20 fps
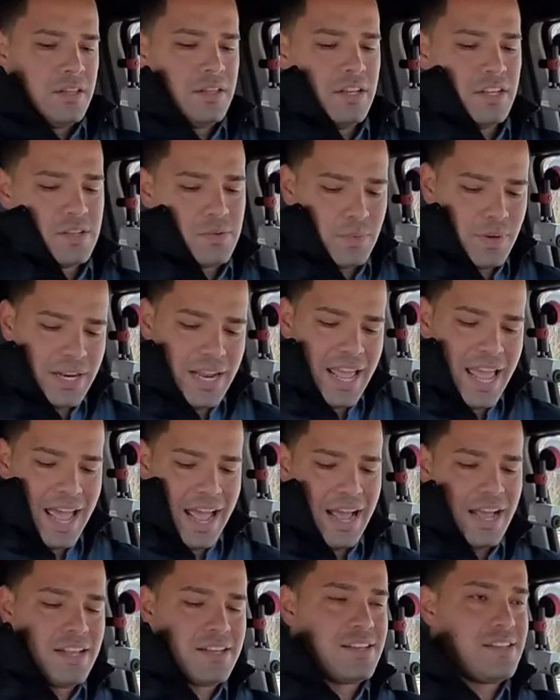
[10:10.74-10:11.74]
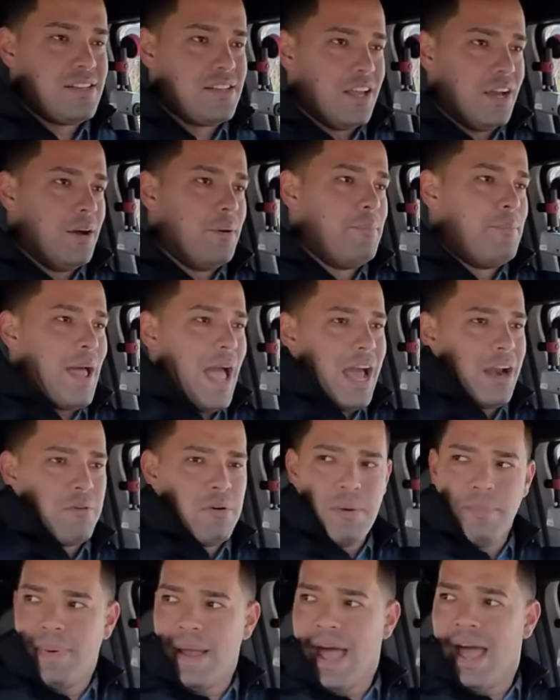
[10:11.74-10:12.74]
This one has the
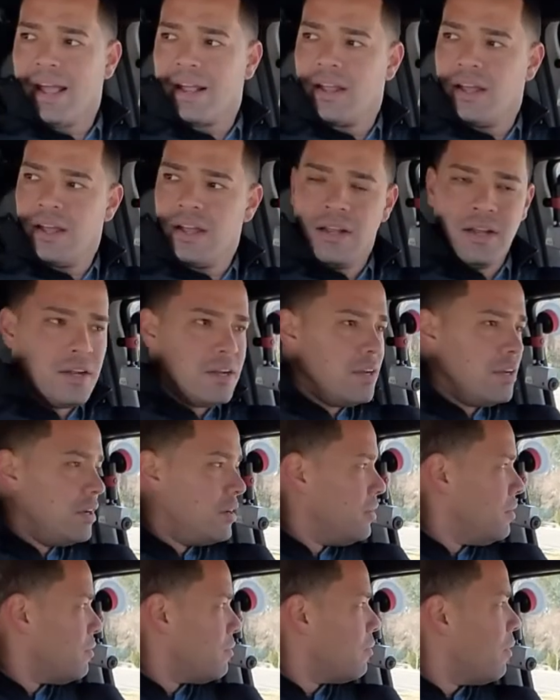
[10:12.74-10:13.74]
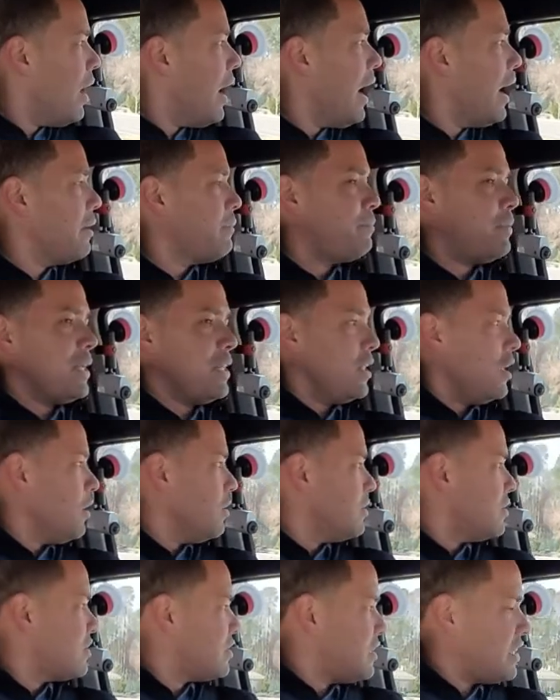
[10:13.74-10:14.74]
battery pack right
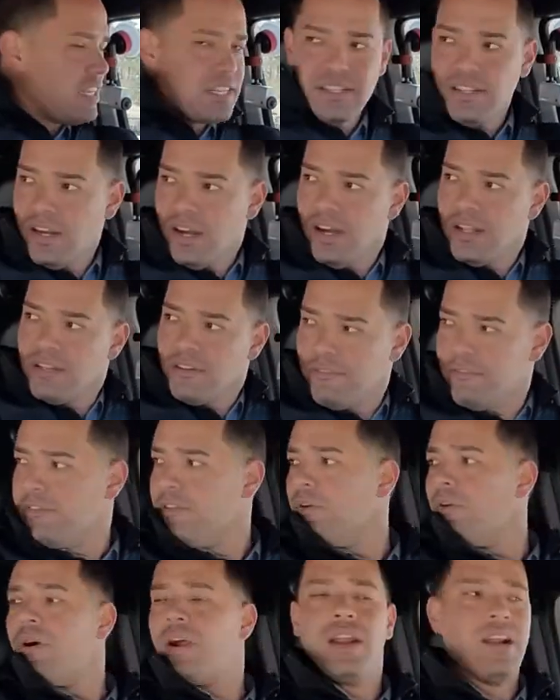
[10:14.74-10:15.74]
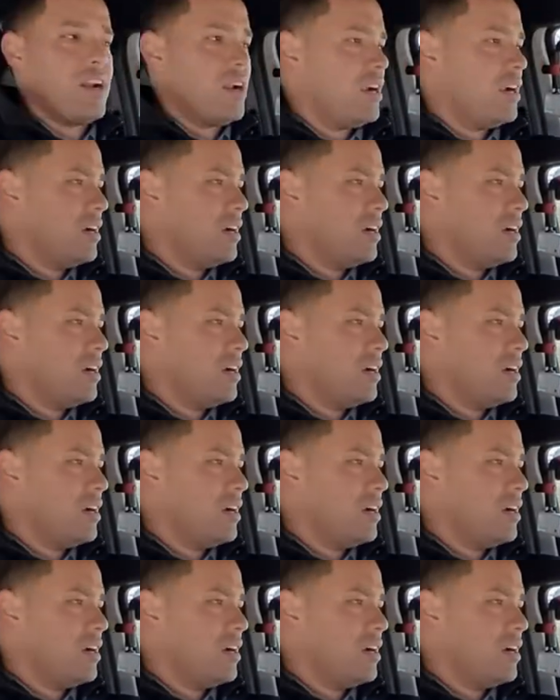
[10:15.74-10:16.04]
below the seats on the floor.